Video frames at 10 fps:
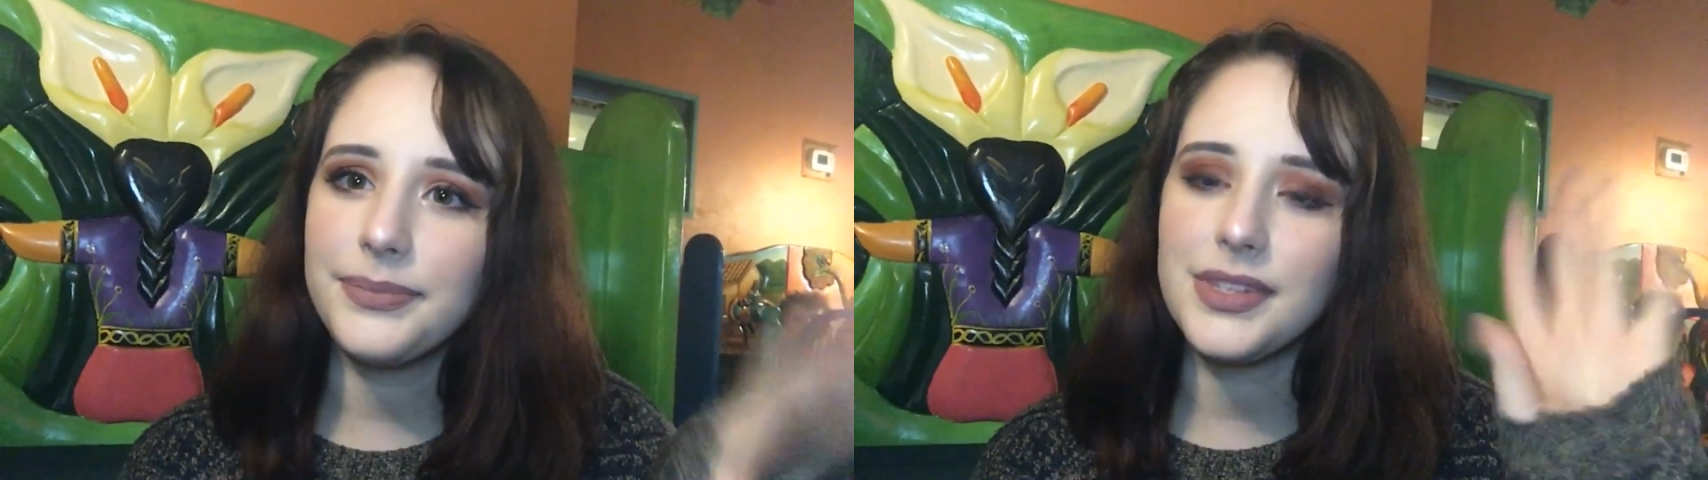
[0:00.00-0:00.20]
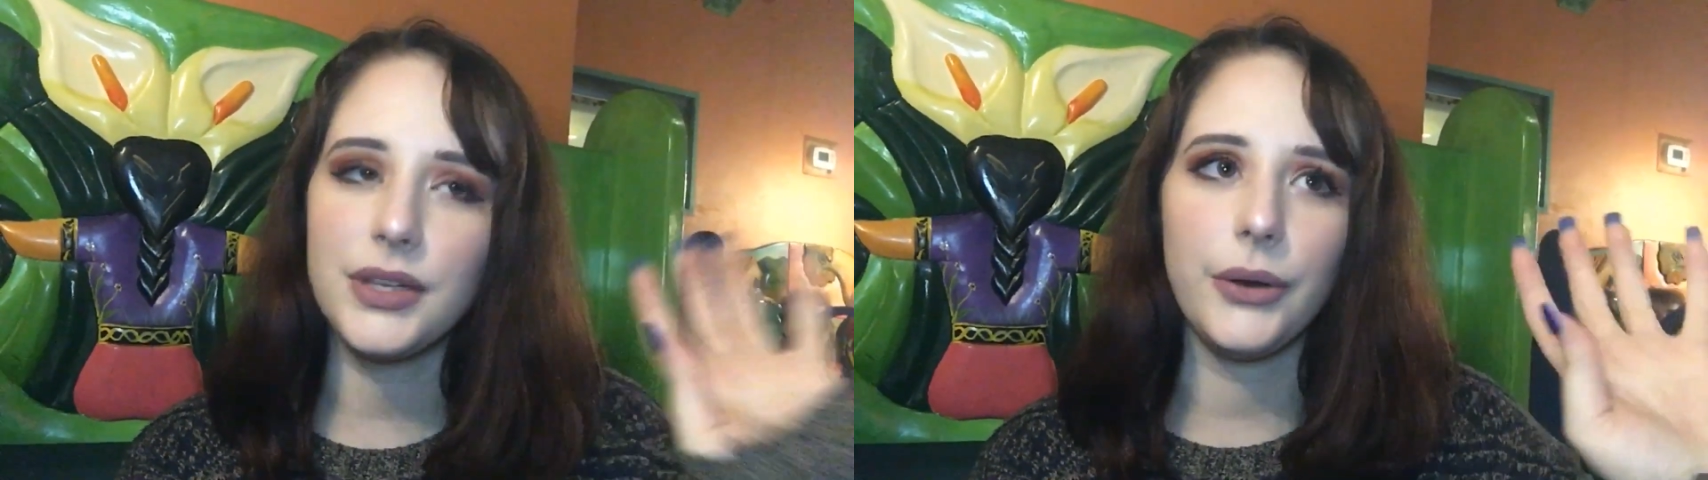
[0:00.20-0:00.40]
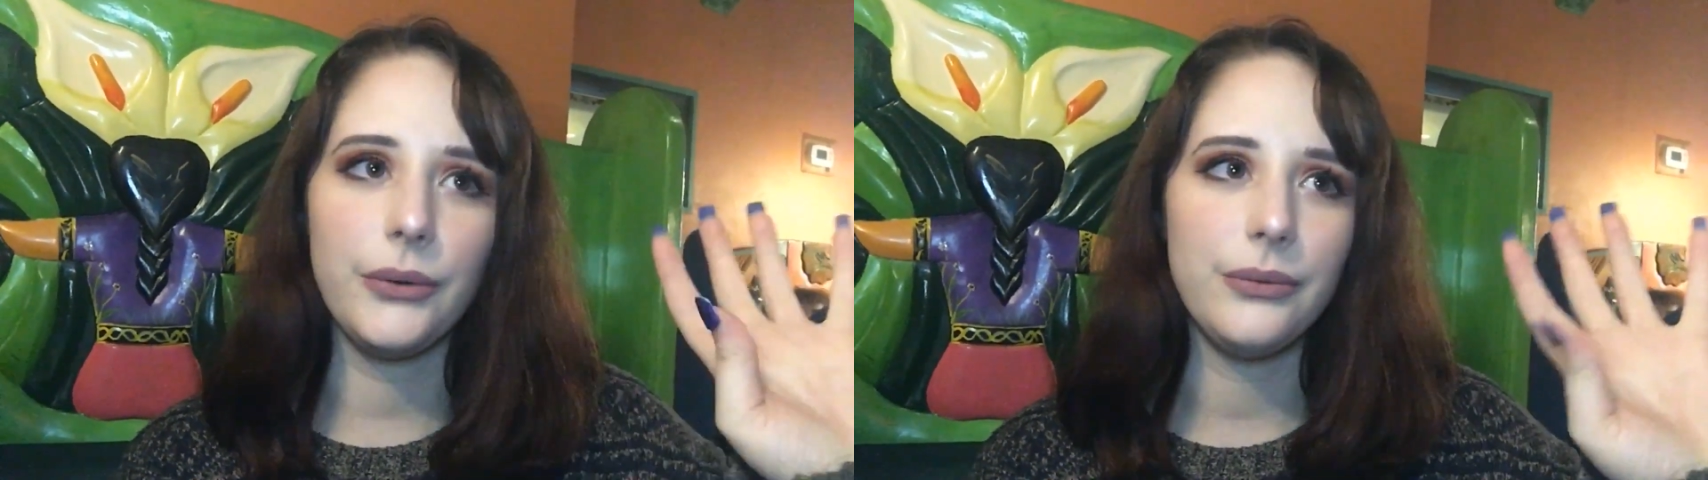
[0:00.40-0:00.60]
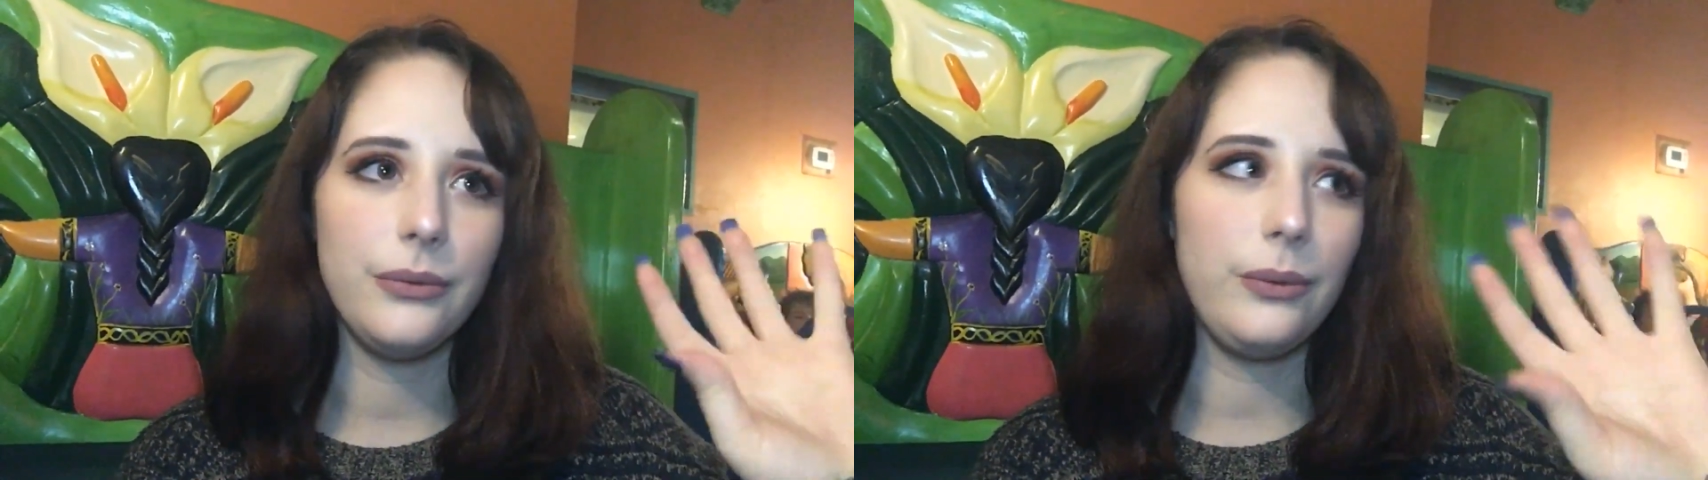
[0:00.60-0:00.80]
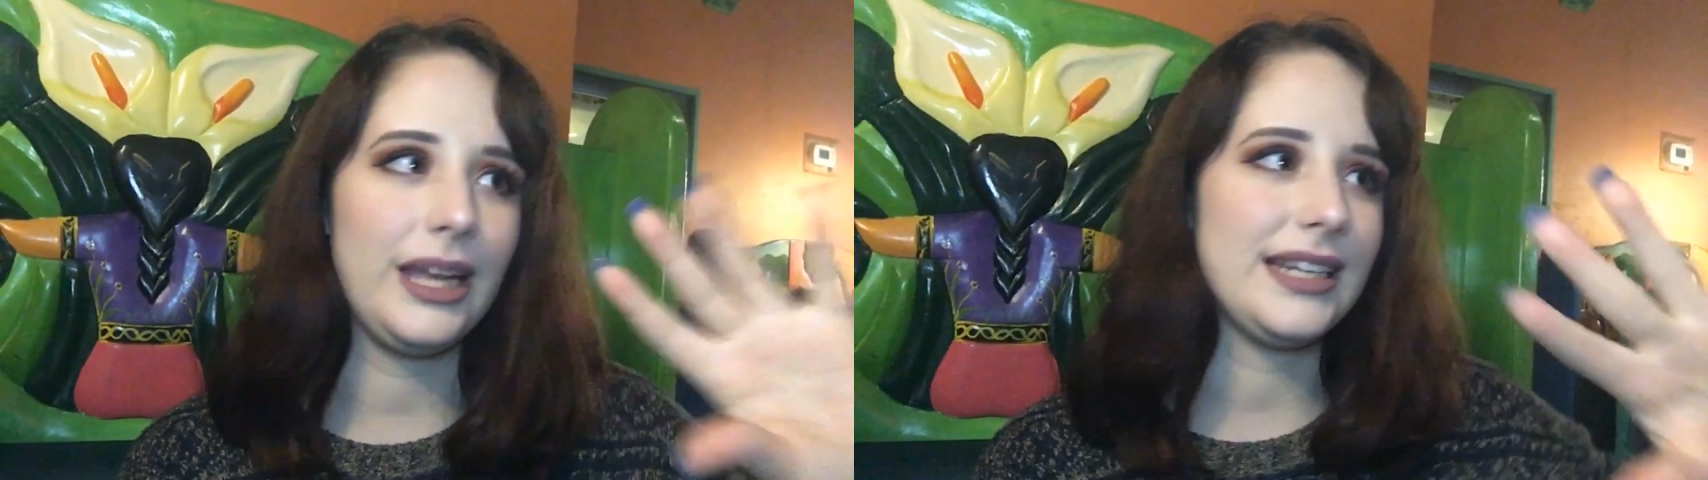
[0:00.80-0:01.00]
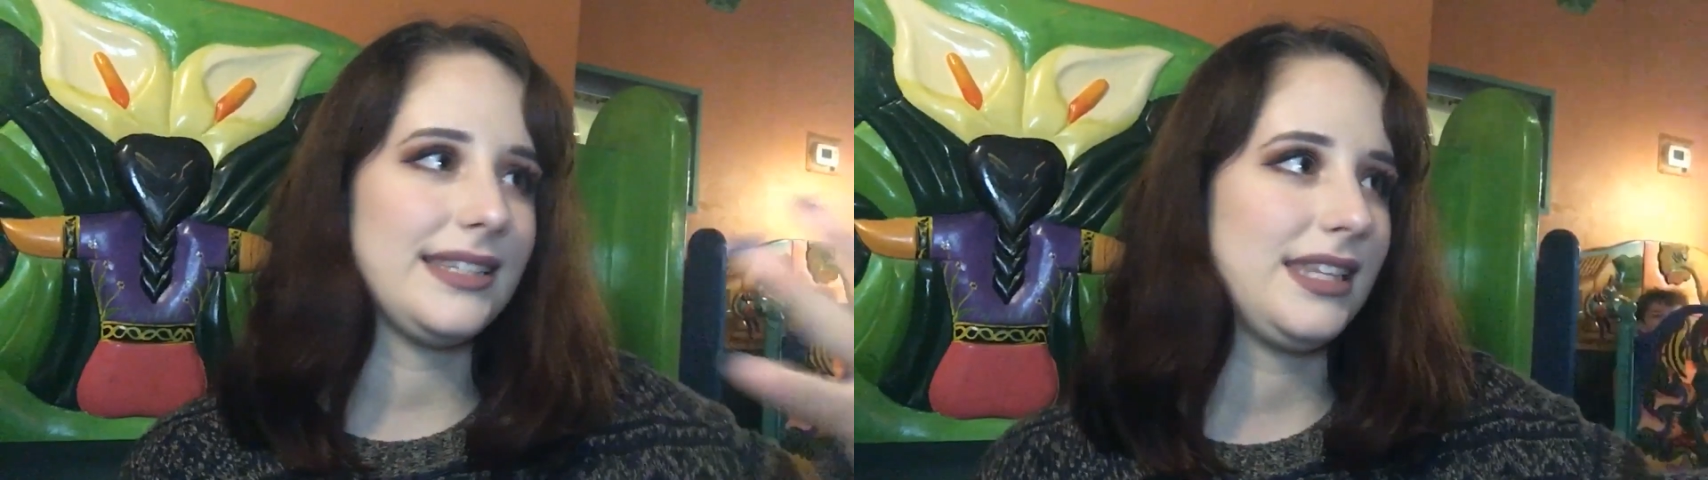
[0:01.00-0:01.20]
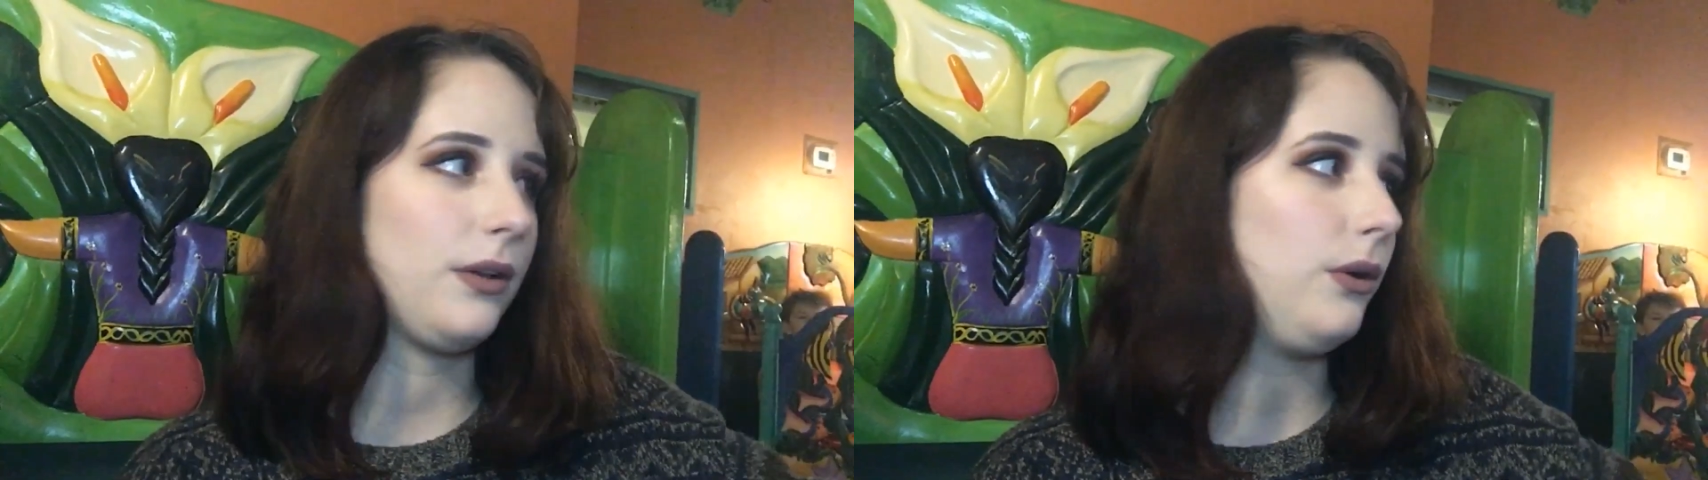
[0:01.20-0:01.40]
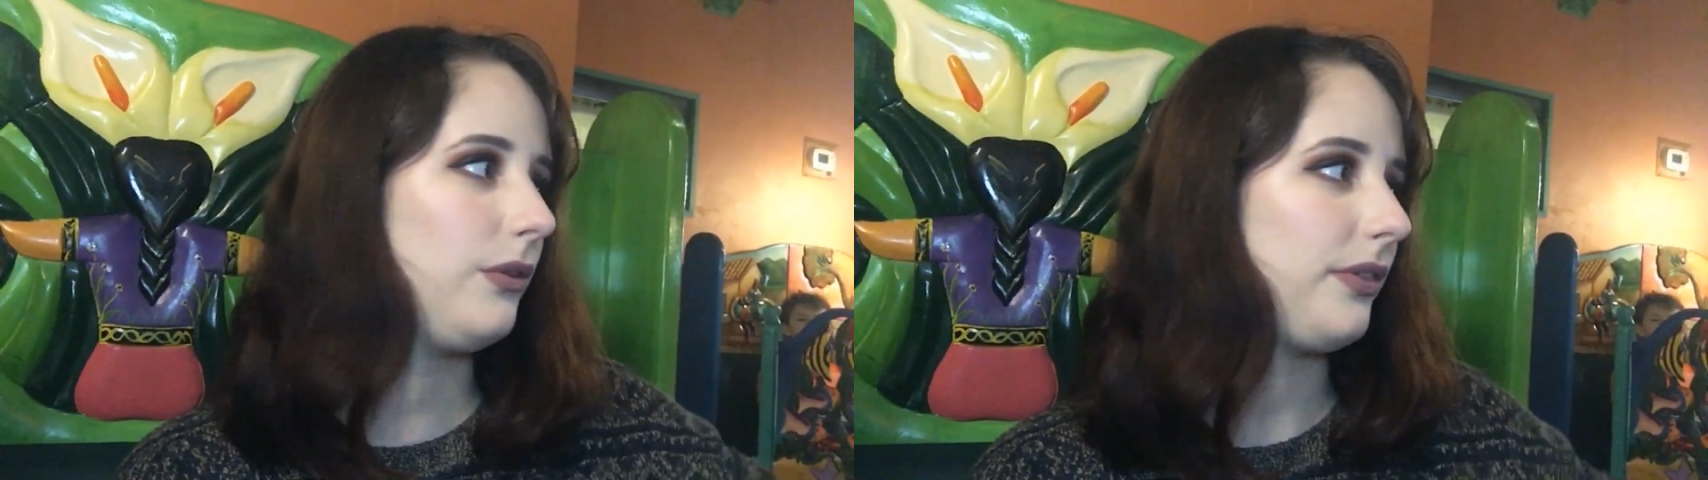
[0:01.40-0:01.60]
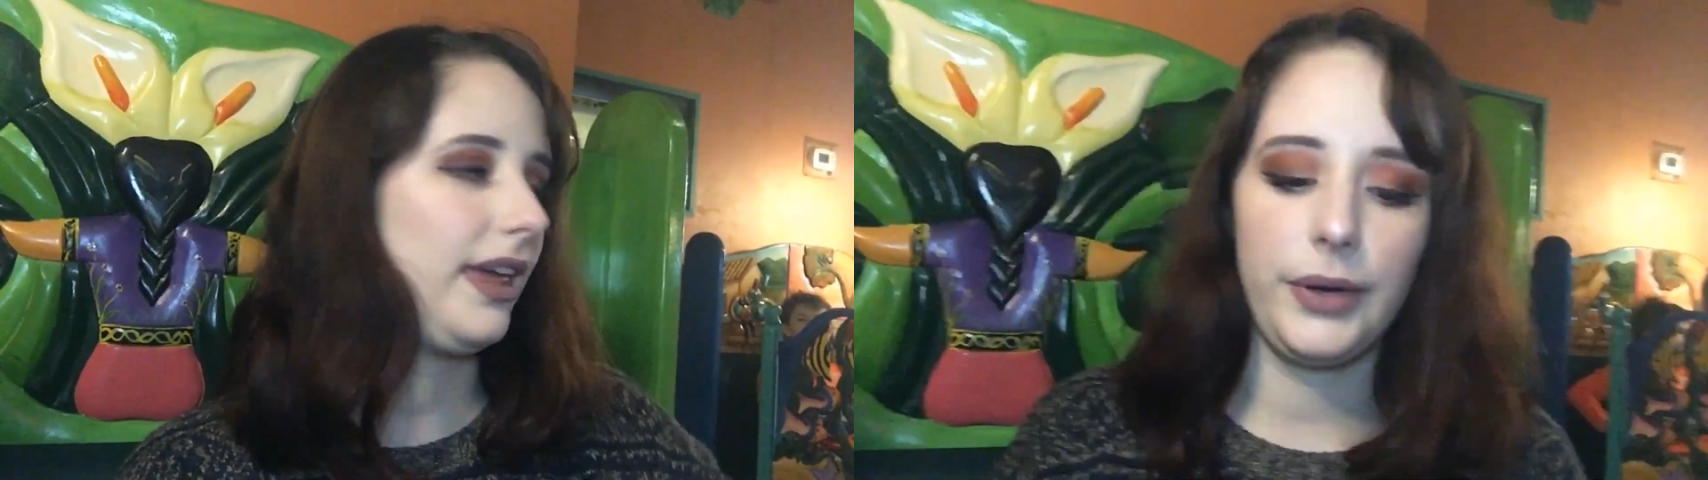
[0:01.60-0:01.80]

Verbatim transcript: so we get to see the whole thing.